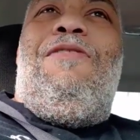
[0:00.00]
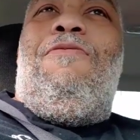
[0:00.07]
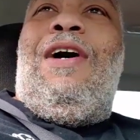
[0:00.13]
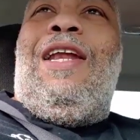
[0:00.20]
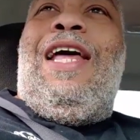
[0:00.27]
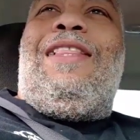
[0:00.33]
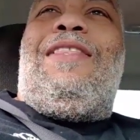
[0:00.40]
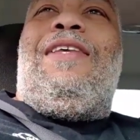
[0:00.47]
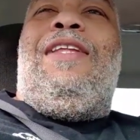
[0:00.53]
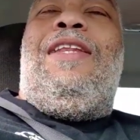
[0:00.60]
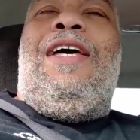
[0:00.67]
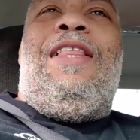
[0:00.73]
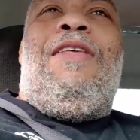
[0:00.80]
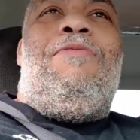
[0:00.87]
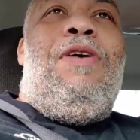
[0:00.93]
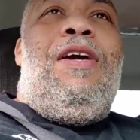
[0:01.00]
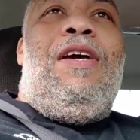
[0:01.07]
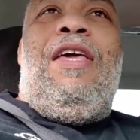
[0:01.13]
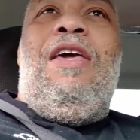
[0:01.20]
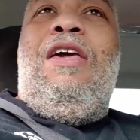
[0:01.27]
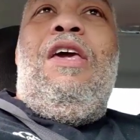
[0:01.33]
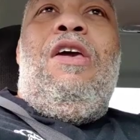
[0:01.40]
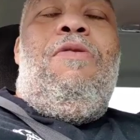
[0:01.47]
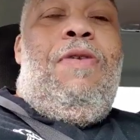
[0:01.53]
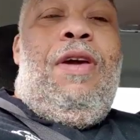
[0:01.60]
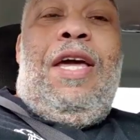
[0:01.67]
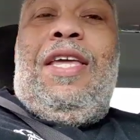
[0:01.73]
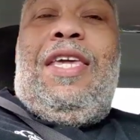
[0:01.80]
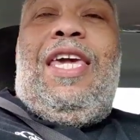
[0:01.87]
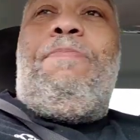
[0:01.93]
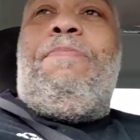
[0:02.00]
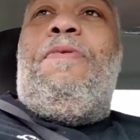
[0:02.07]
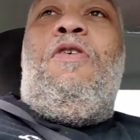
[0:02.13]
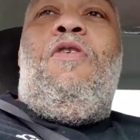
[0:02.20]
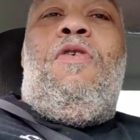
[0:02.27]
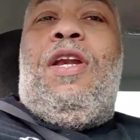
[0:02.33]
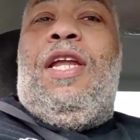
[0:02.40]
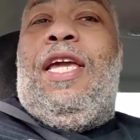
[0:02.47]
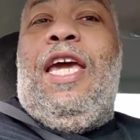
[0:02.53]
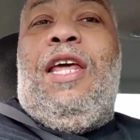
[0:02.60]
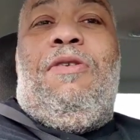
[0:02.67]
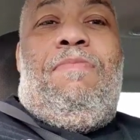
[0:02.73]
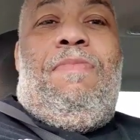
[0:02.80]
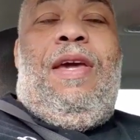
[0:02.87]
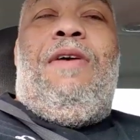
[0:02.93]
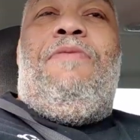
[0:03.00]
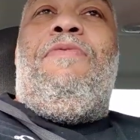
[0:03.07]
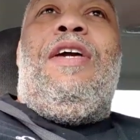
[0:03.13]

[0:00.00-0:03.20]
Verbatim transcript: one after another, we we gonna keep going to get them, man.